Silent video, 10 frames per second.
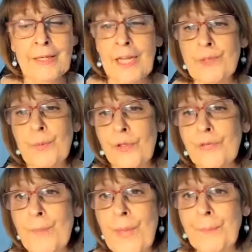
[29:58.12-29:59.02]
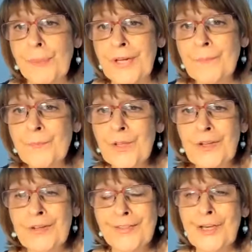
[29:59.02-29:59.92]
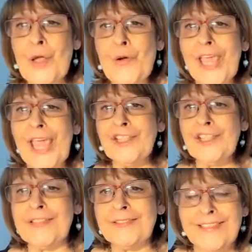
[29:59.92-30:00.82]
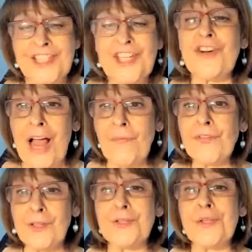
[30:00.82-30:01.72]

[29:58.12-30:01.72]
It's worth remembering the location, the geographical